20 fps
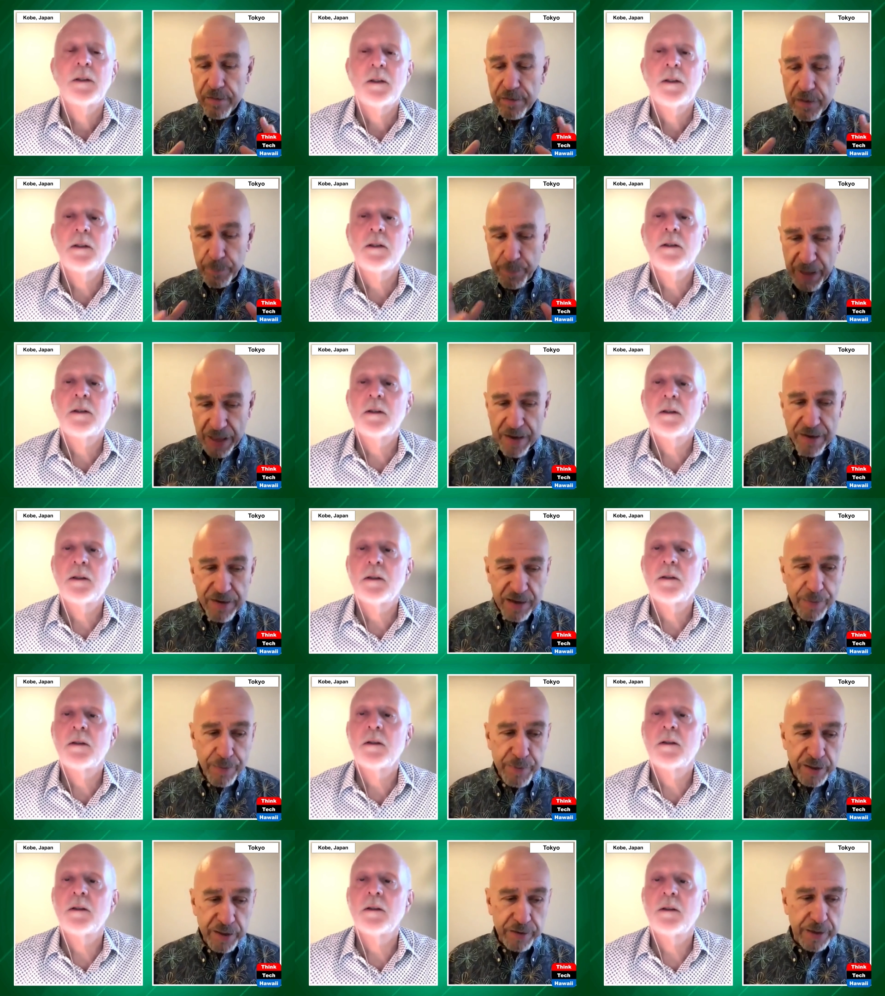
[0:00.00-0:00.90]
Speaker 1: the
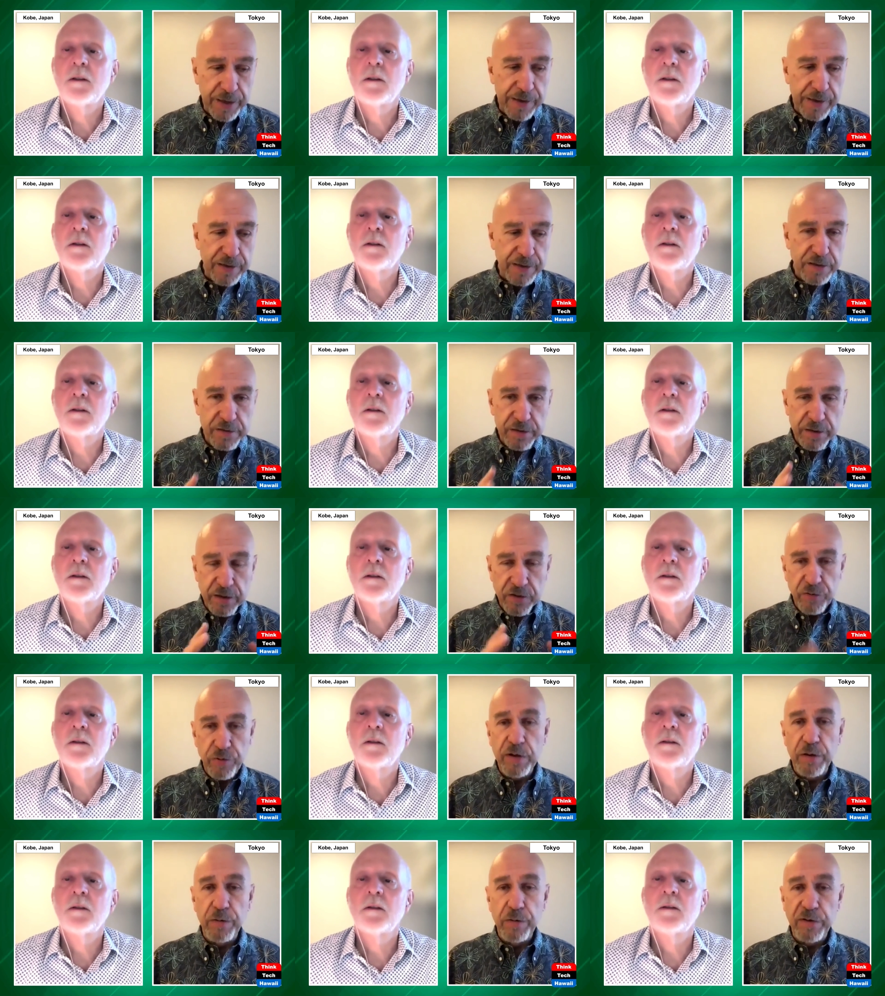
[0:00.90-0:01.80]
pandemic as a
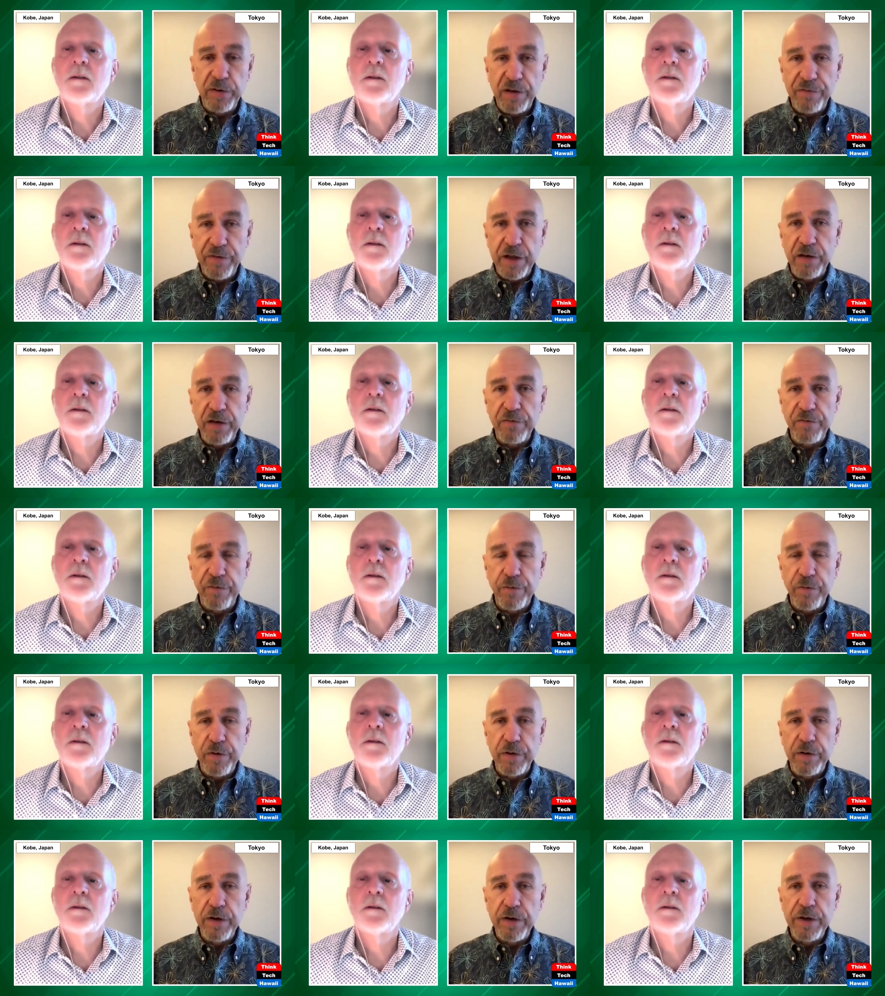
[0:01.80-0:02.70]
triggering event
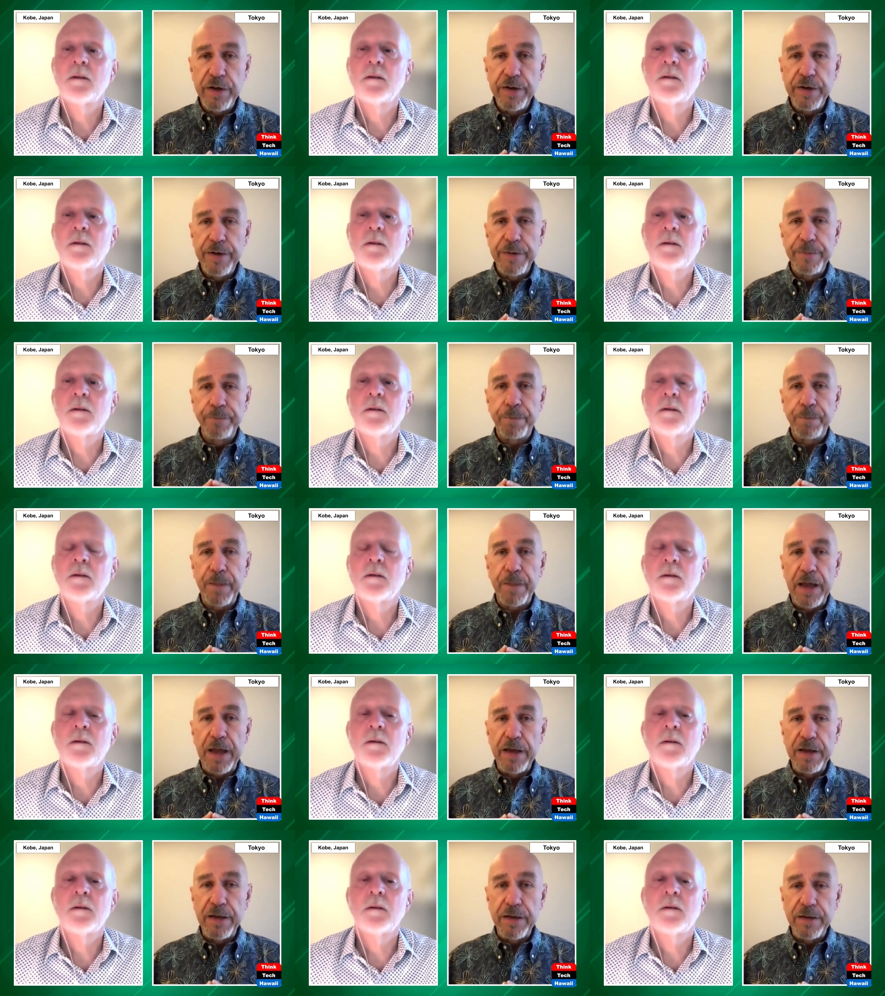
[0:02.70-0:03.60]
for
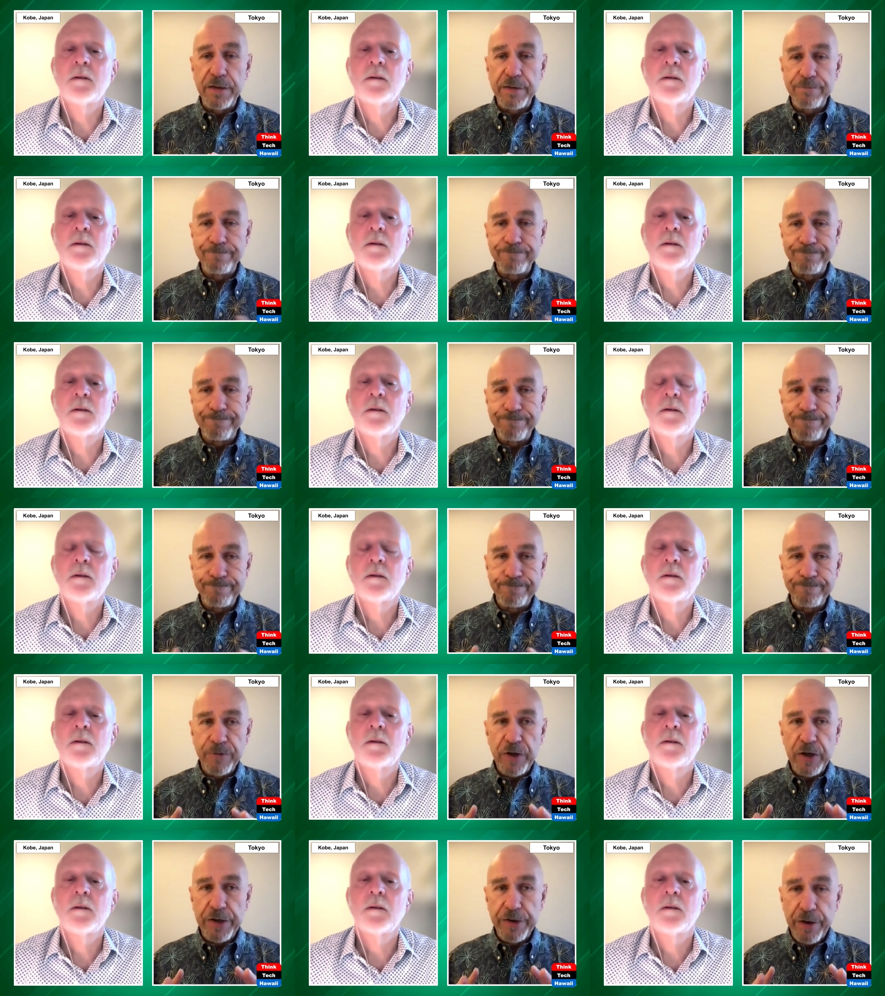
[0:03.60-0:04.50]

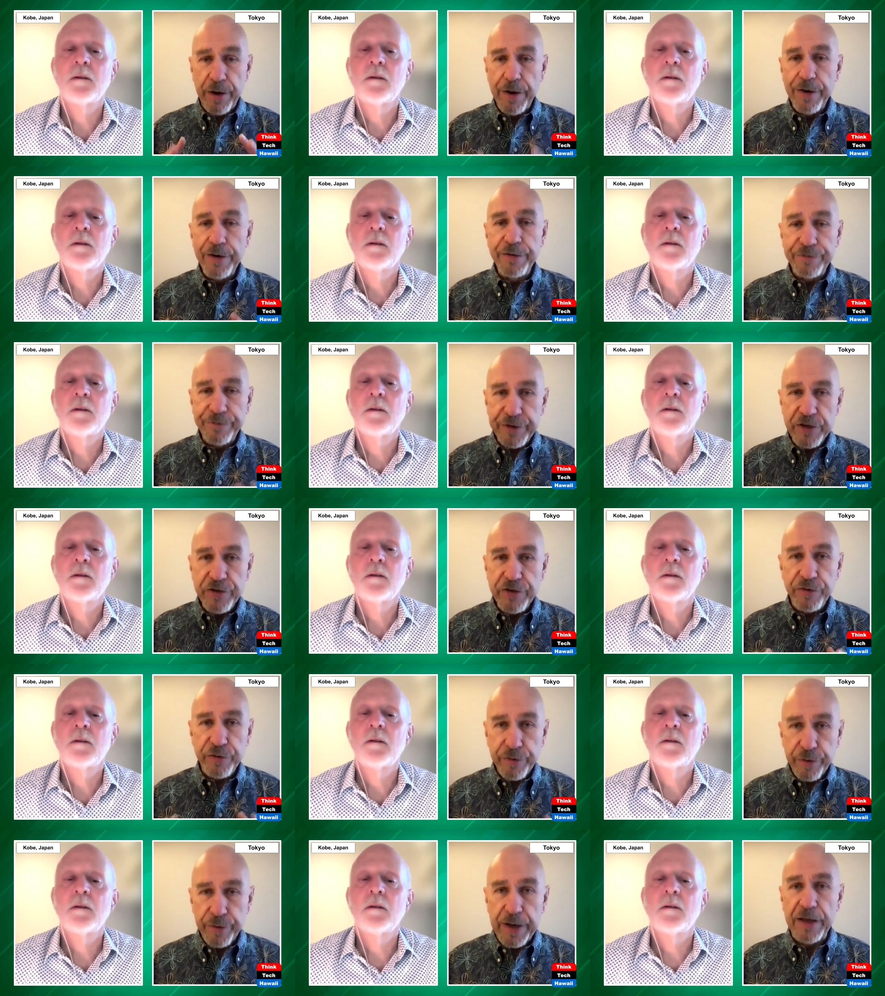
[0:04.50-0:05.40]
an artificial
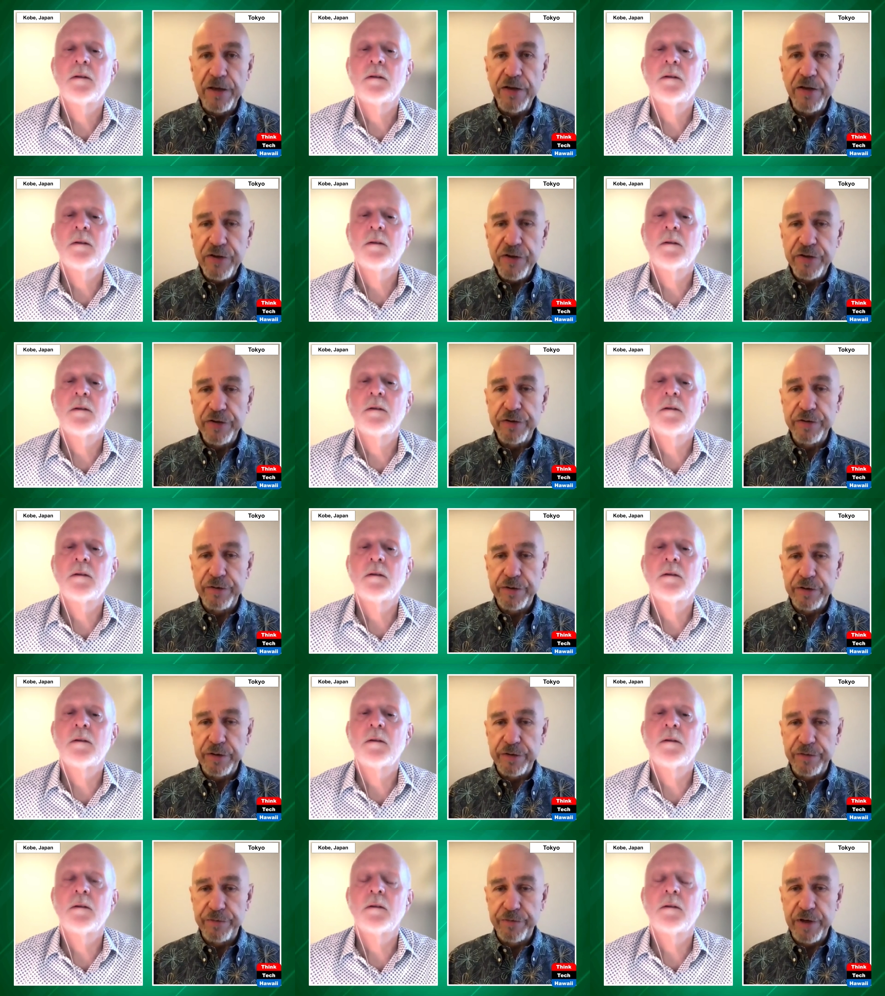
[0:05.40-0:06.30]
crash,
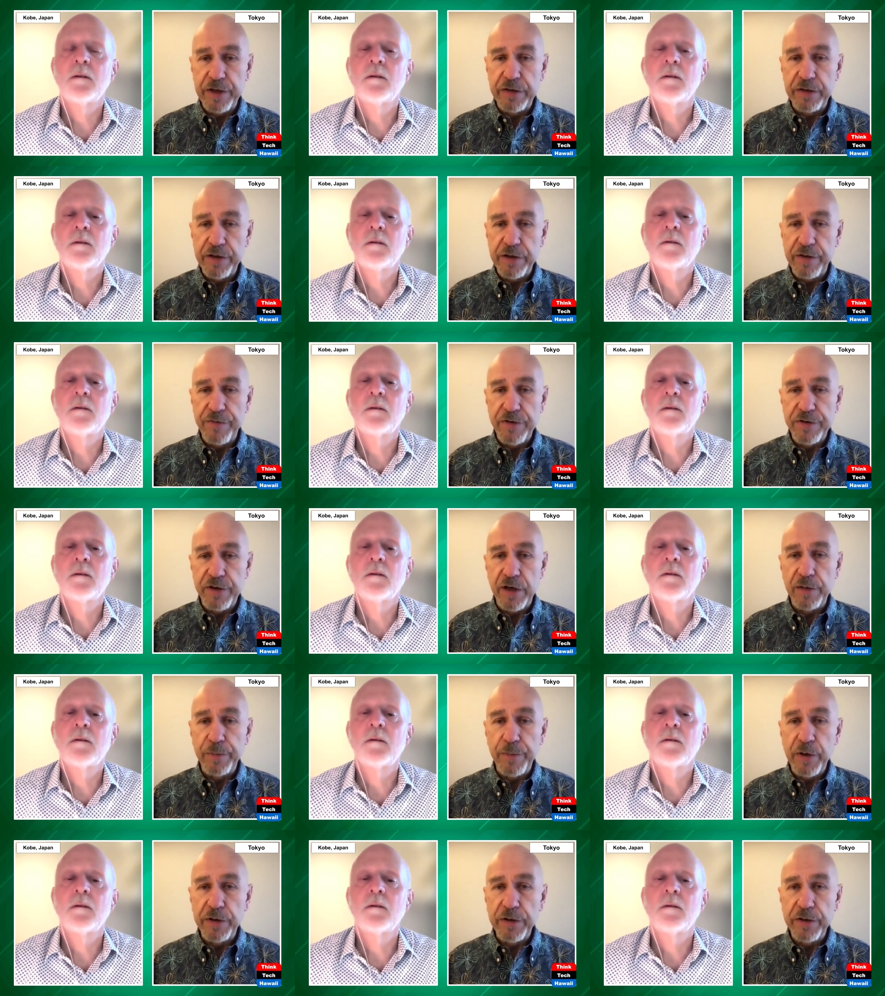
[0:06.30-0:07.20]
frankly, of the stock
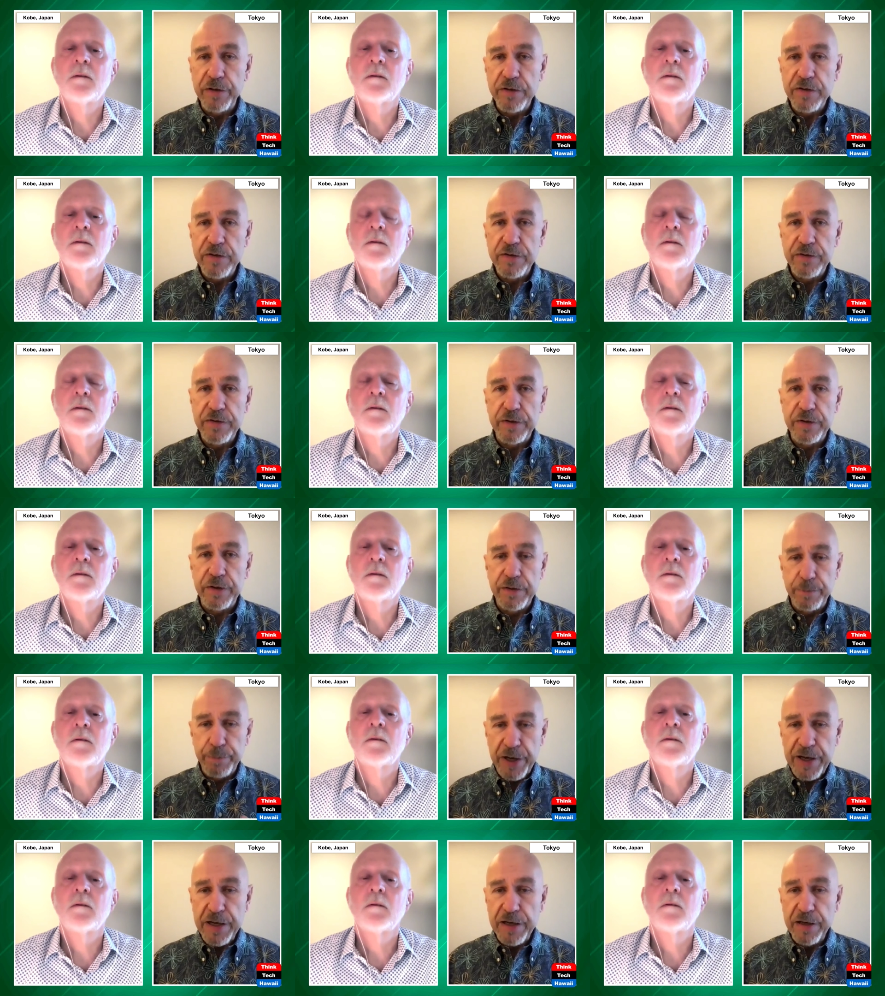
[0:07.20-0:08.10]
markets, and
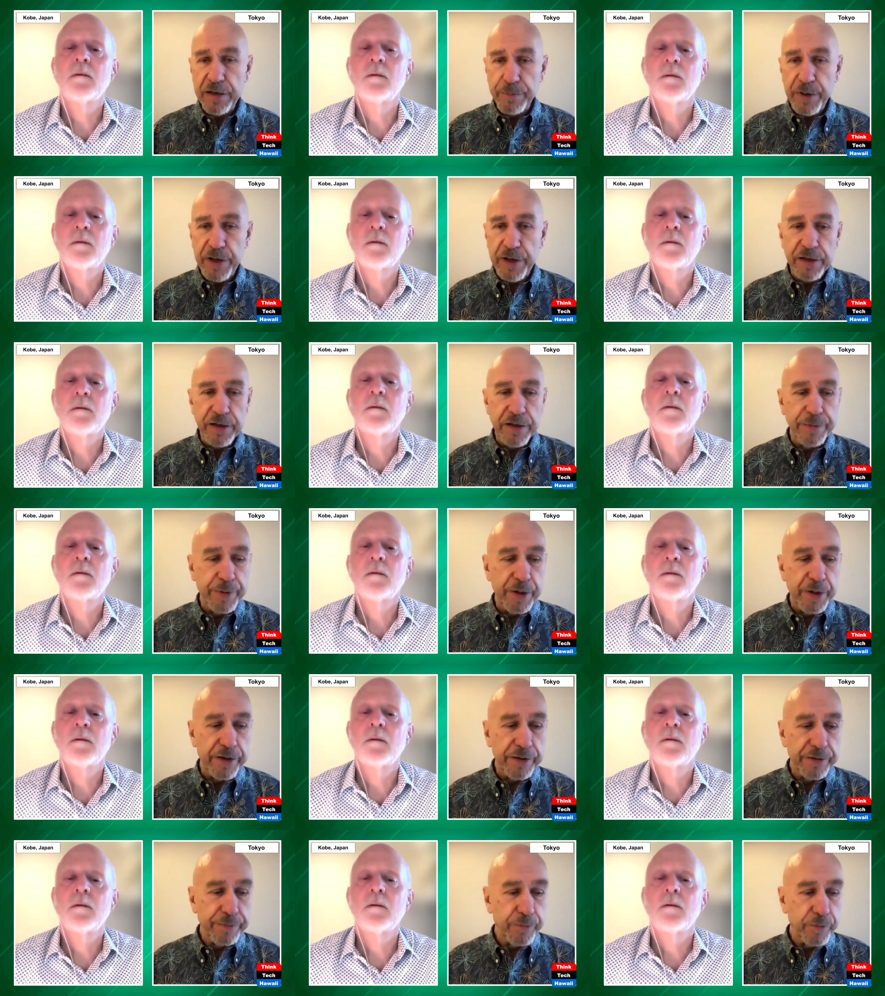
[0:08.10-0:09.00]
buying on the
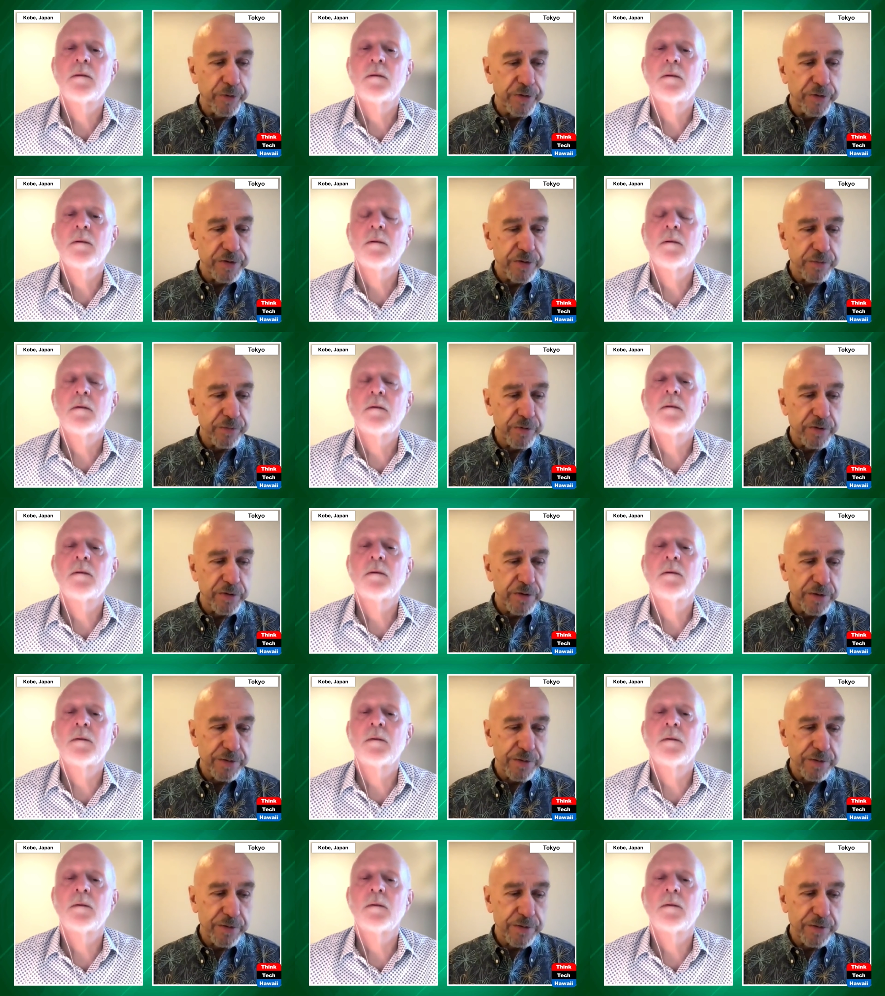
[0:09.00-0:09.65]
bottom was